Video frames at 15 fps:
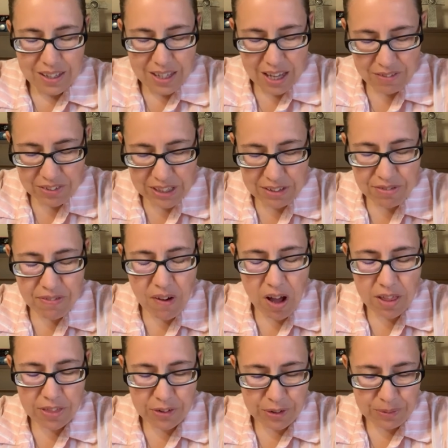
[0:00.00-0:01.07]
Heavenly
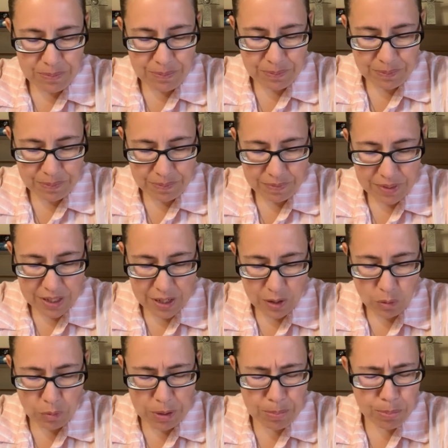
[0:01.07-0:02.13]
Father,
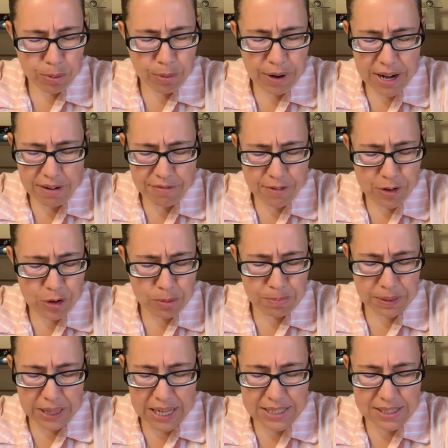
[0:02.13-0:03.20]
we pray for your
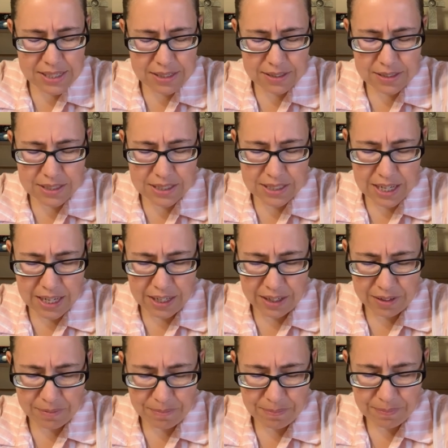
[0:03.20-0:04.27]
blessing
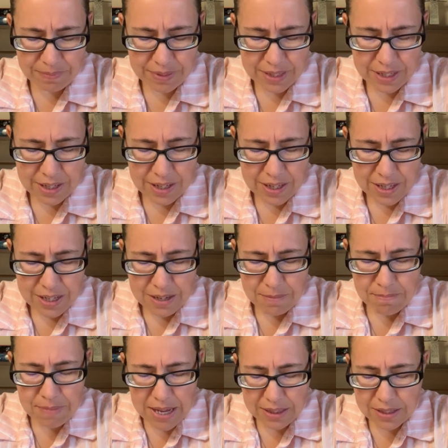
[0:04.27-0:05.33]
today.
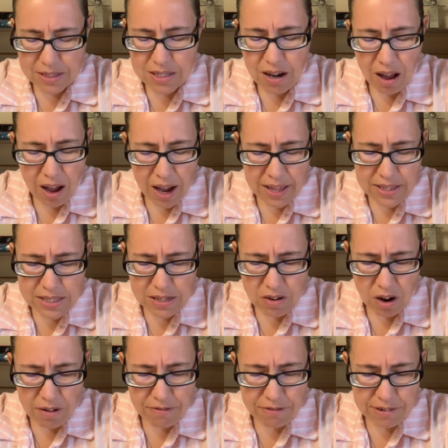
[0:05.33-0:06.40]
May the tithes
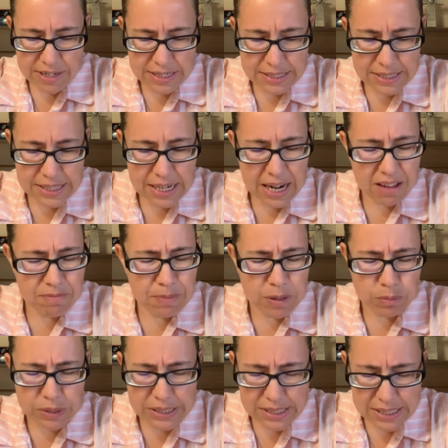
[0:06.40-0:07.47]
and offerings that have
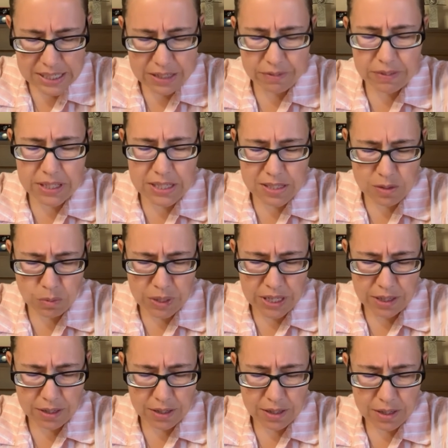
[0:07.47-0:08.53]
been received this
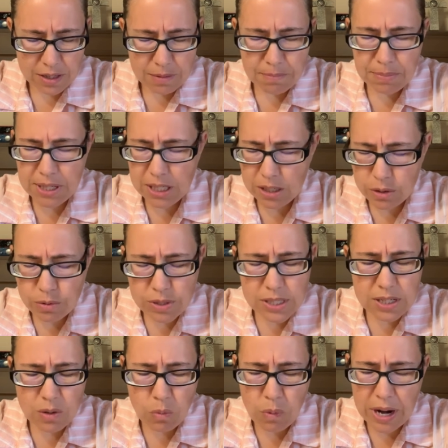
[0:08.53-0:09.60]
week be
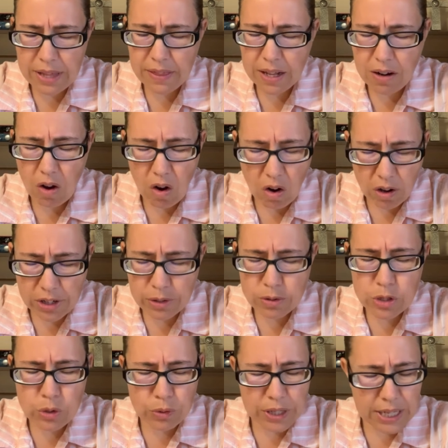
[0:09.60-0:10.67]
used in a way that
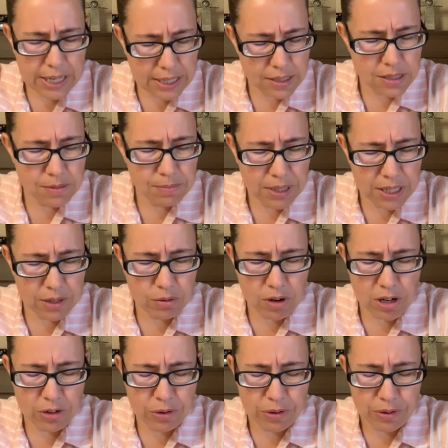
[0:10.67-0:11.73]
honors your kingdom here
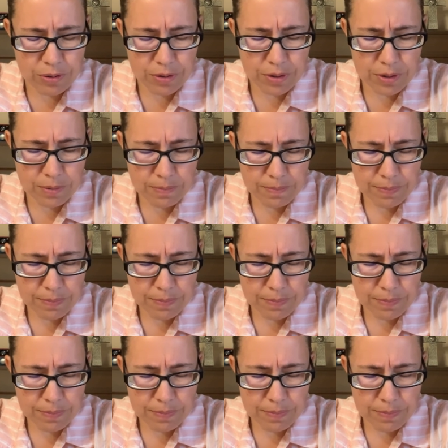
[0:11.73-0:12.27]
on earth.